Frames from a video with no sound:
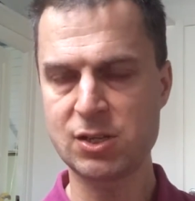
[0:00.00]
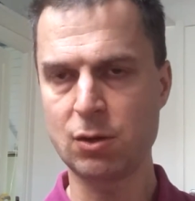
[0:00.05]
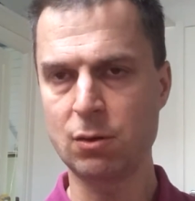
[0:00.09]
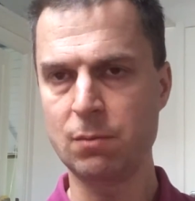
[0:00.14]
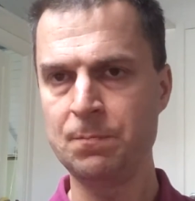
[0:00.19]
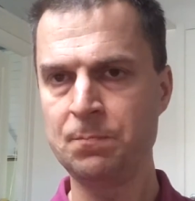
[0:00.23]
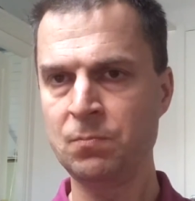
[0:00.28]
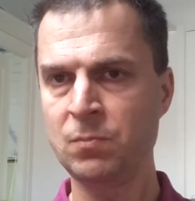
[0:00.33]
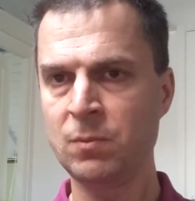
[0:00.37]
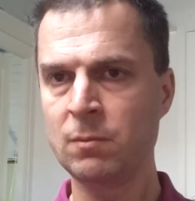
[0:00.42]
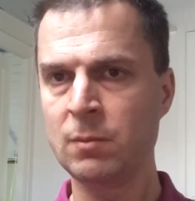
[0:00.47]

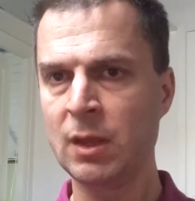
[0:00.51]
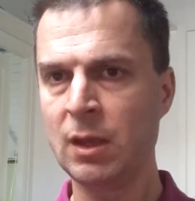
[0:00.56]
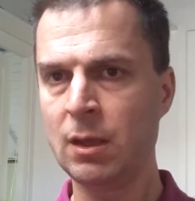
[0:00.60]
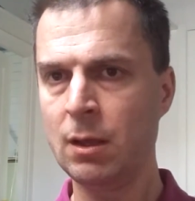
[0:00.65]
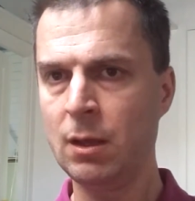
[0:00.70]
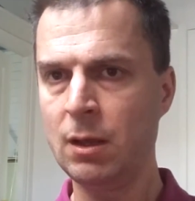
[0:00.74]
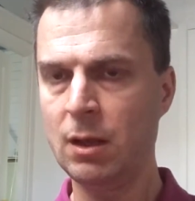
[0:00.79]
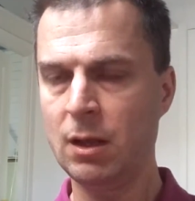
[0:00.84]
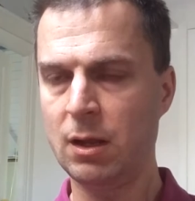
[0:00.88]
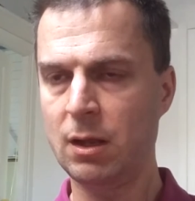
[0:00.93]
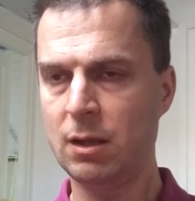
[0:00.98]
So
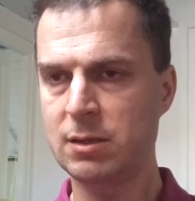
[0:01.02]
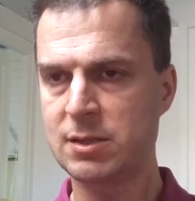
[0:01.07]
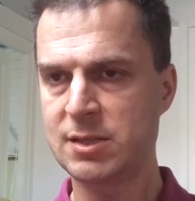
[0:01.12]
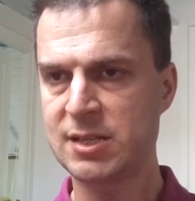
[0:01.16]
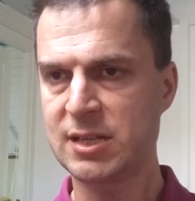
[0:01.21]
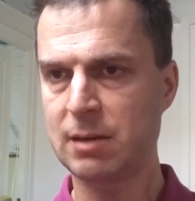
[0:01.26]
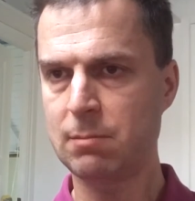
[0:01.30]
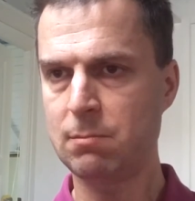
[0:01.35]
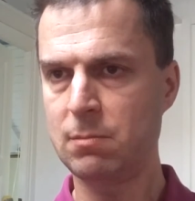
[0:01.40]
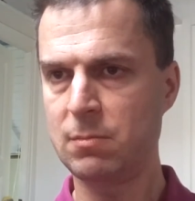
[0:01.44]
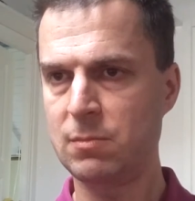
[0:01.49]

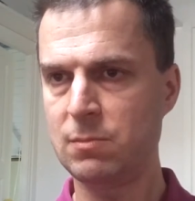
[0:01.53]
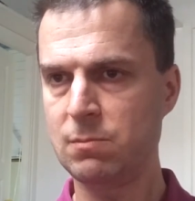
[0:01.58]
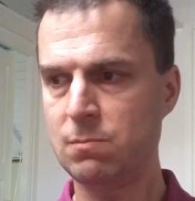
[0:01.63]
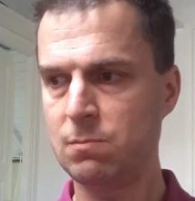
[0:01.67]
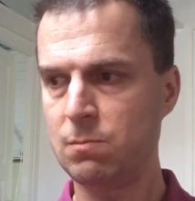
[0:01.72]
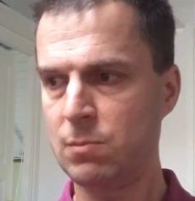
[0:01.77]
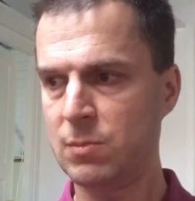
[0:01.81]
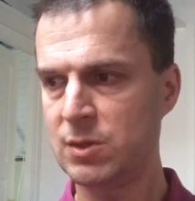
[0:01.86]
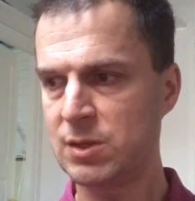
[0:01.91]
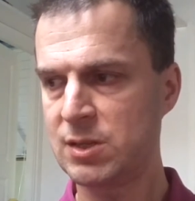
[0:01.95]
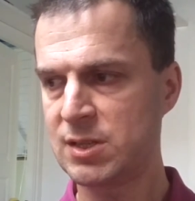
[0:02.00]

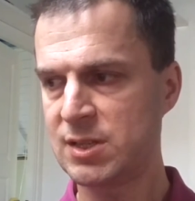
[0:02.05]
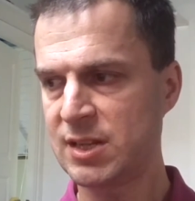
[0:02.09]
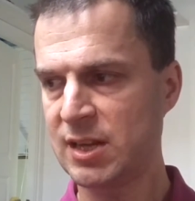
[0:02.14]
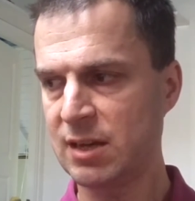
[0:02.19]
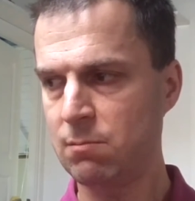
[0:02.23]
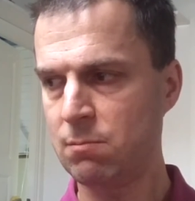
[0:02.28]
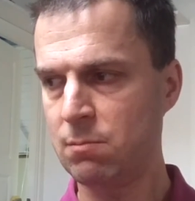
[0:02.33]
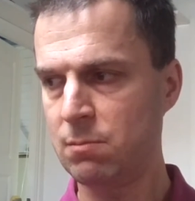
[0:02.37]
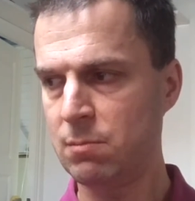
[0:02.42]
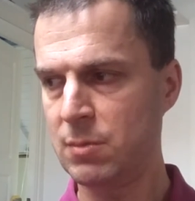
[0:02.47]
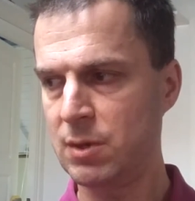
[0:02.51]
some
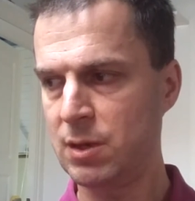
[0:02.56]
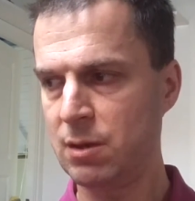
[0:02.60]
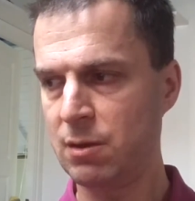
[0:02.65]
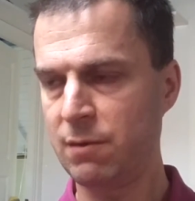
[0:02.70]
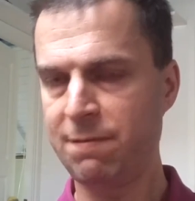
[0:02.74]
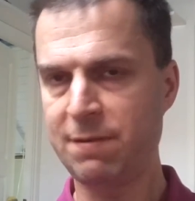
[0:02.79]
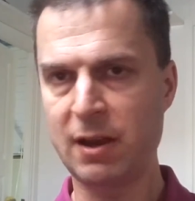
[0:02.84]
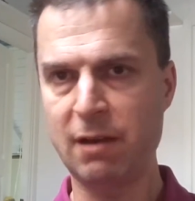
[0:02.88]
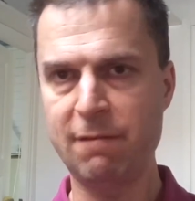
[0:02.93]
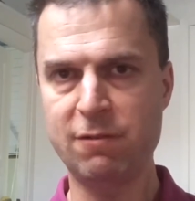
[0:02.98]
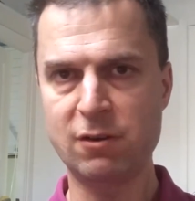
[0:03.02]

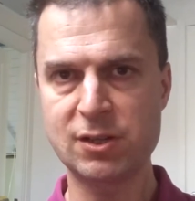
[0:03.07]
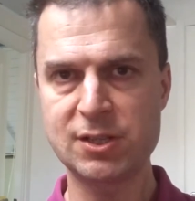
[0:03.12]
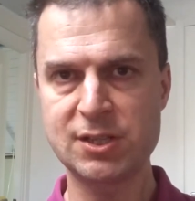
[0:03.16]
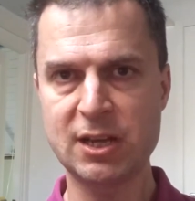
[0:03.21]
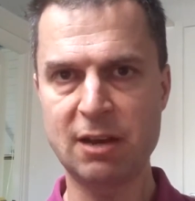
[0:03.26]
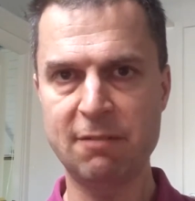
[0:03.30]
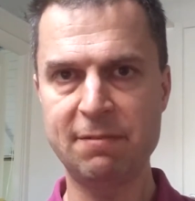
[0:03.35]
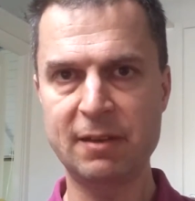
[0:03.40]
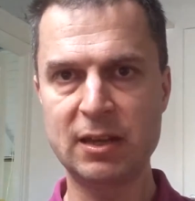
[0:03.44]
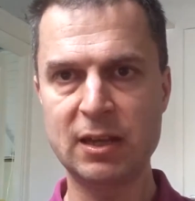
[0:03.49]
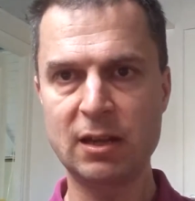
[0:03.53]
Firefox
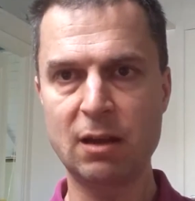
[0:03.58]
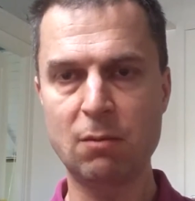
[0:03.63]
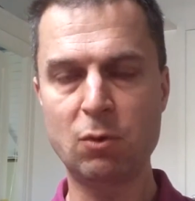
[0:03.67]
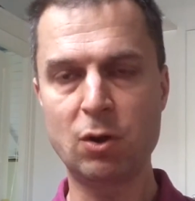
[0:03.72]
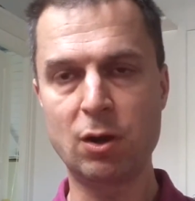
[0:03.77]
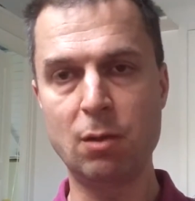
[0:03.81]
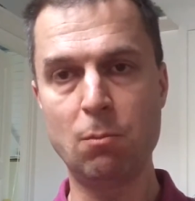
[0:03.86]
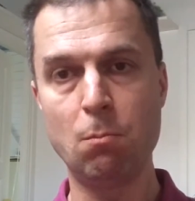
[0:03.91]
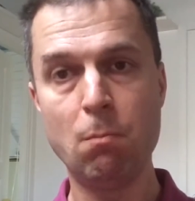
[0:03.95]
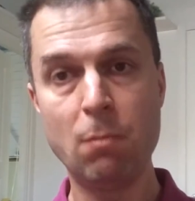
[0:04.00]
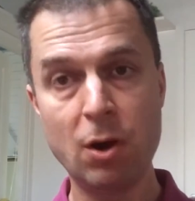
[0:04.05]
stuff, and then I'm
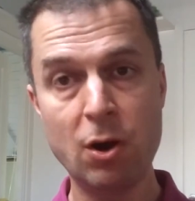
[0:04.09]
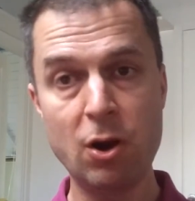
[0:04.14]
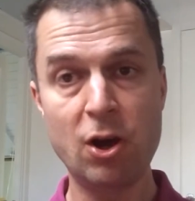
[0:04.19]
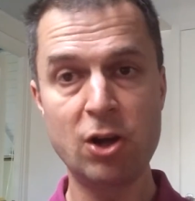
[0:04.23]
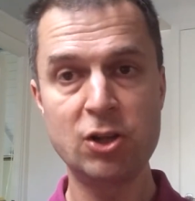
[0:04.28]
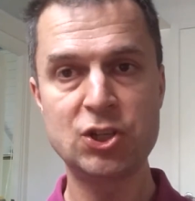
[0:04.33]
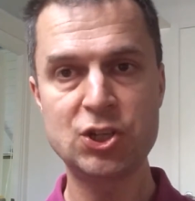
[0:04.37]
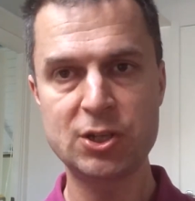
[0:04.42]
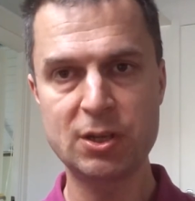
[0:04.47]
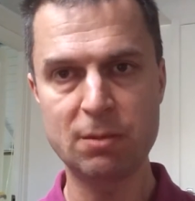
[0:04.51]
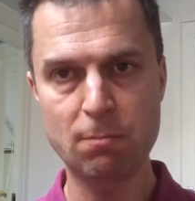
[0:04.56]
gonna
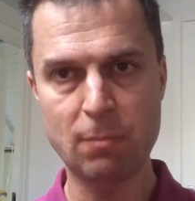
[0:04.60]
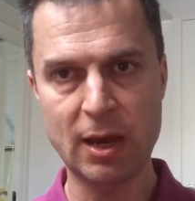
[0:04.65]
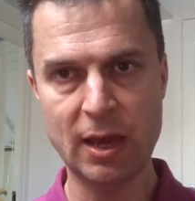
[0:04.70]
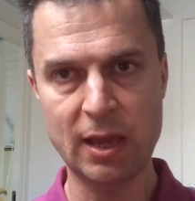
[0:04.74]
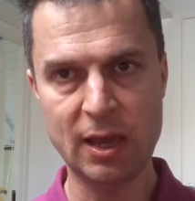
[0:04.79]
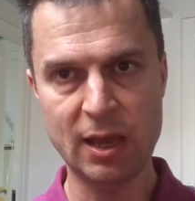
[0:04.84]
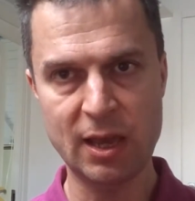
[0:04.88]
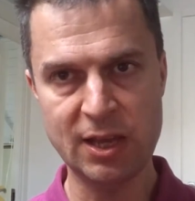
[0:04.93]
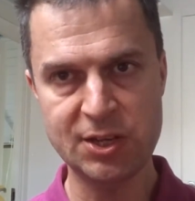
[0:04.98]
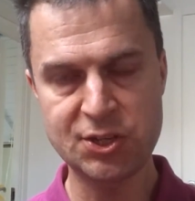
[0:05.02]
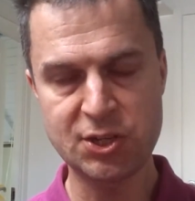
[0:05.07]
merge
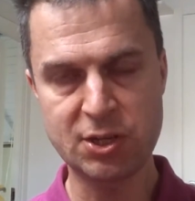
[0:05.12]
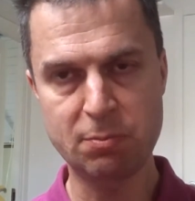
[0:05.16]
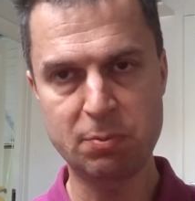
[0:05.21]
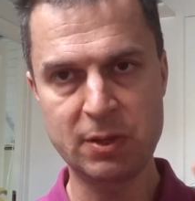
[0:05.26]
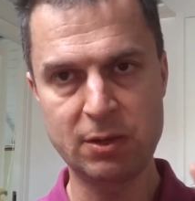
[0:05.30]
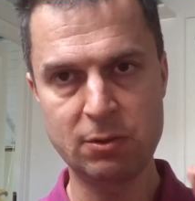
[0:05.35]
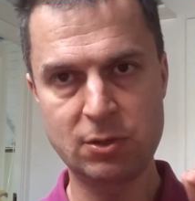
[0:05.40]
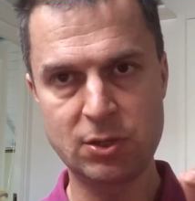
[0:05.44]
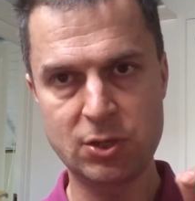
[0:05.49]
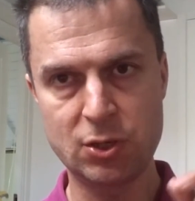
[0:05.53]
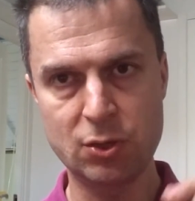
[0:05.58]
my
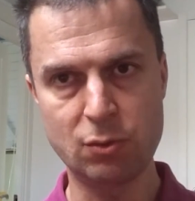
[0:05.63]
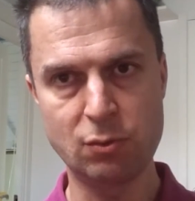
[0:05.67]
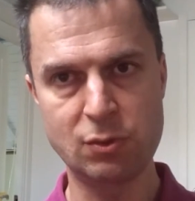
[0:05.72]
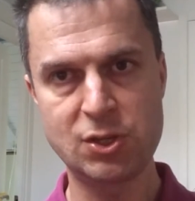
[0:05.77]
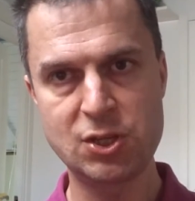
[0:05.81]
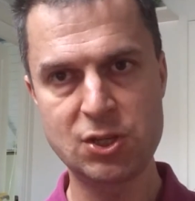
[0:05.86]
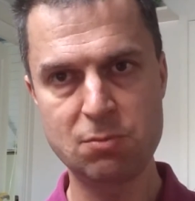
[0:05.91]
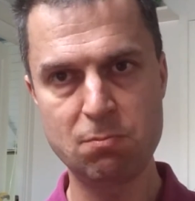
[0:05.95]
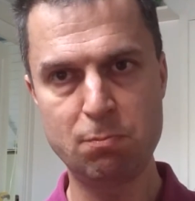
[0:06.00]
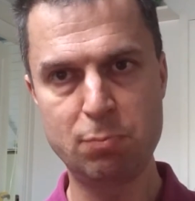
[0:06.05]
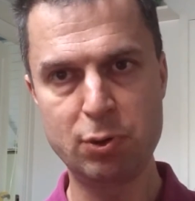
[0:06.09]

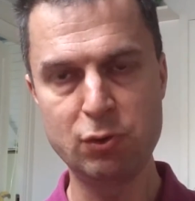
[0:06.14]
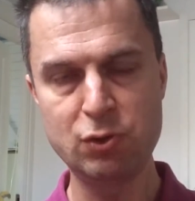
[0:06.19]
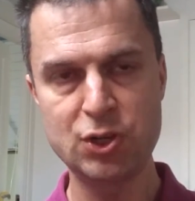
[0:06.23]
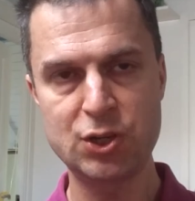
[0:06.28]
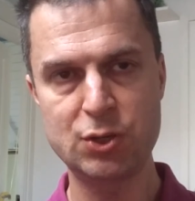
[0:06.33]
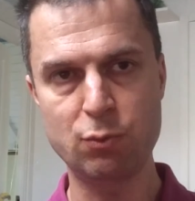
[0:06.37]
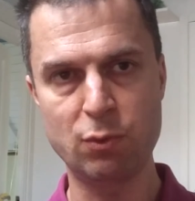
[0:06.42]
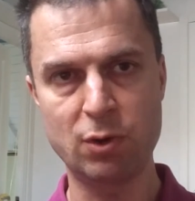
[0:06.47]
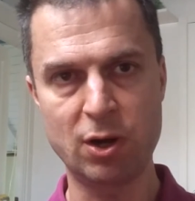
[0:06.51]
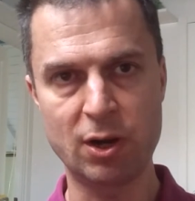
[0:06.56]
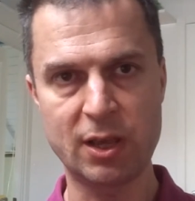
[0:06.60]
HTTP2
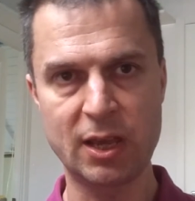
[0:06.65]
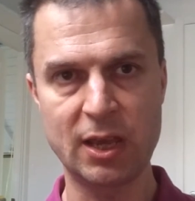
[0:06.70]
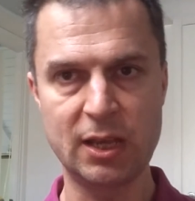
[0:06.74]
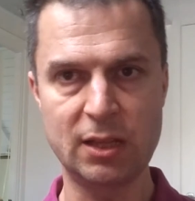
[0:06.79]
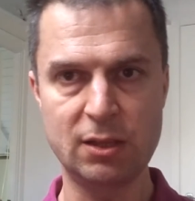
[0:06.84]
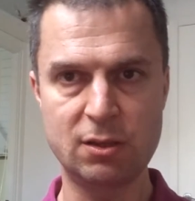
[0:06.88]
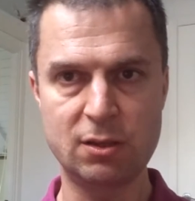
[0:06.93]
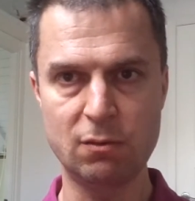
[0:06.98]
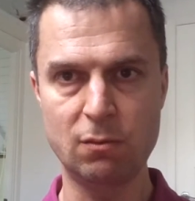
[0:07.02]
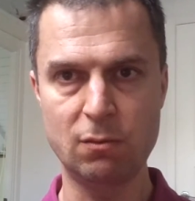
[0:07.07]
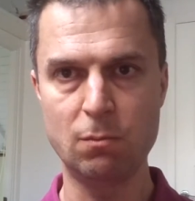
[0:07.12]
push work
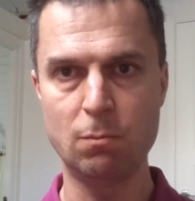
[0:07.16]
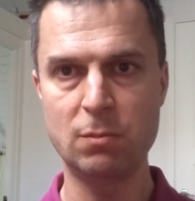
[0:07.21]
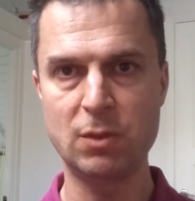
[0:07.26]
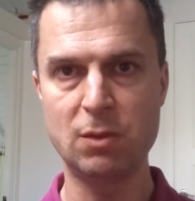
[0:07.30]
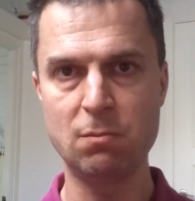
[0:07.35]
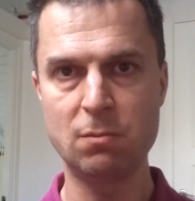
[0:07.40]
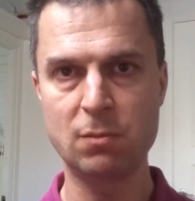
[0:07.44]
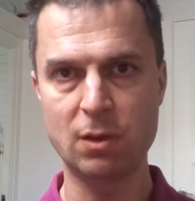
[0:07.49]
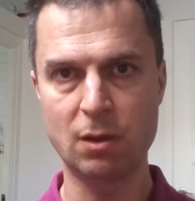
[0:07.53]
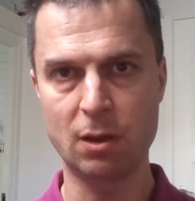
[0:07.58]
into